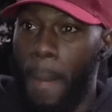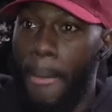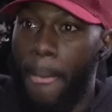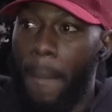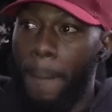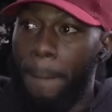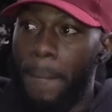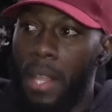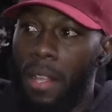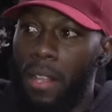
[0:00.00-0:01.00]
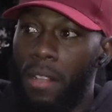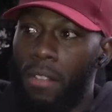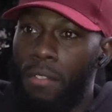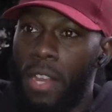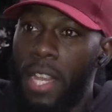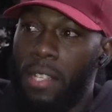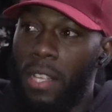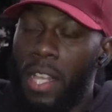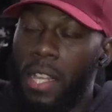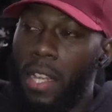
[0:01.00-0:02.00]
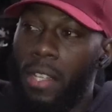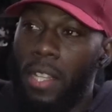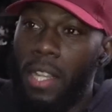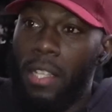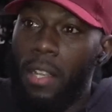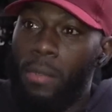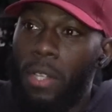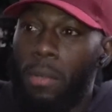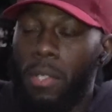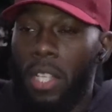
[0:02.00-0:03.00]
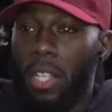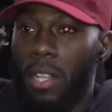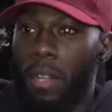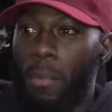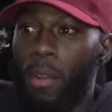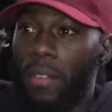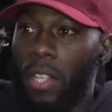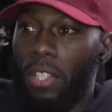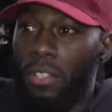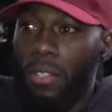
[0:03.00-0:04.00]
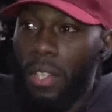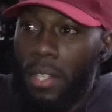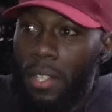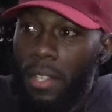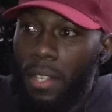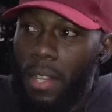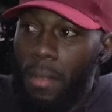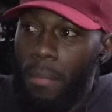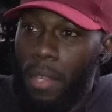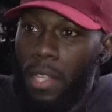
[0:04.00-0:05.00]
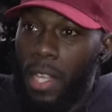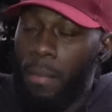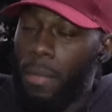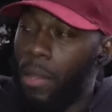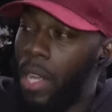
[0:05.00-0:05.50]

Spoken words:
But, Razor, yeah, that was when it was more of an issue than Demi.